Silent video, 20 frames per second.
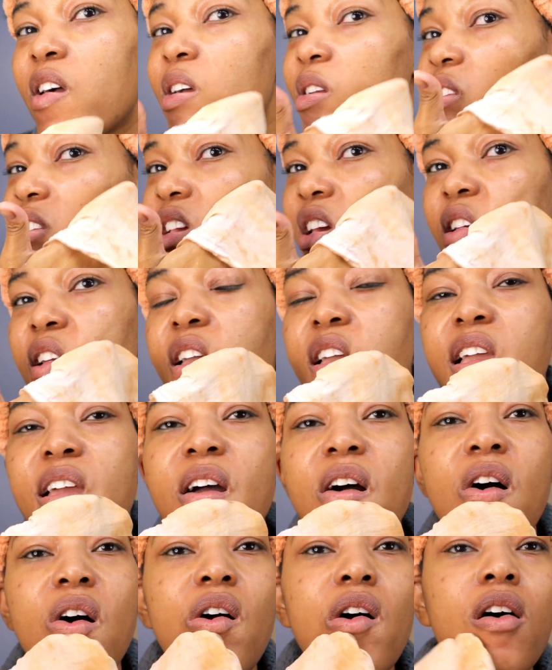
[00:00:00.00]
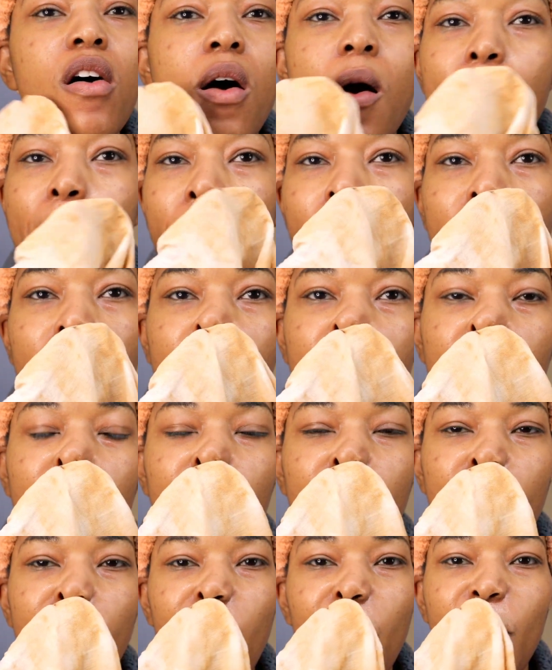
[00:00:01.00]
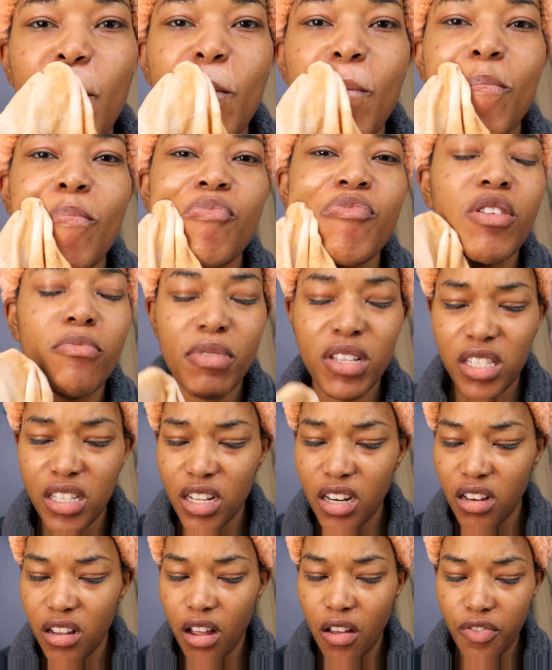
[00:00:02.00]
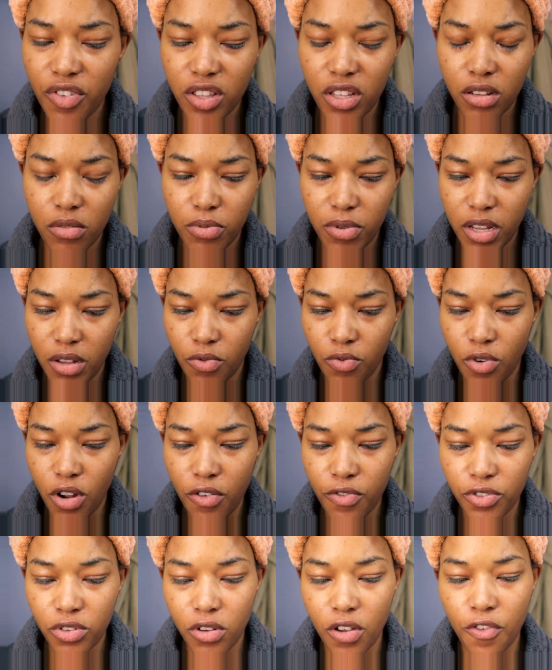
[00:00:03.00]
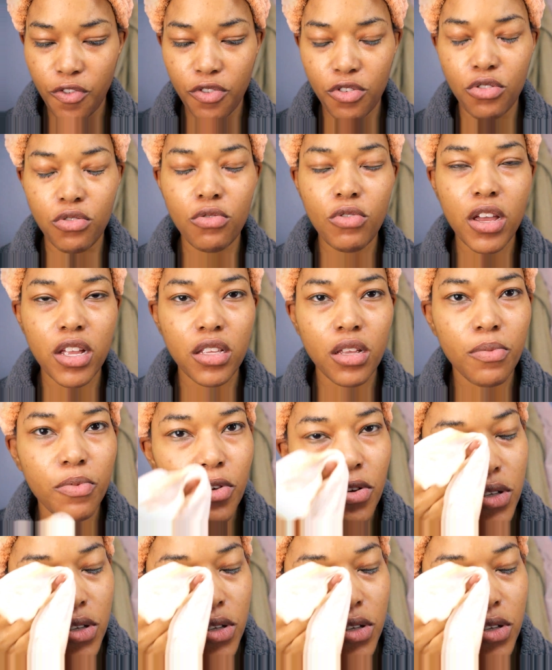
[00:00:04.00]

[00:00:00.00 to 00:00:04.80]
are taking it all off. The muslin cloth is a bit rough, so if you do end up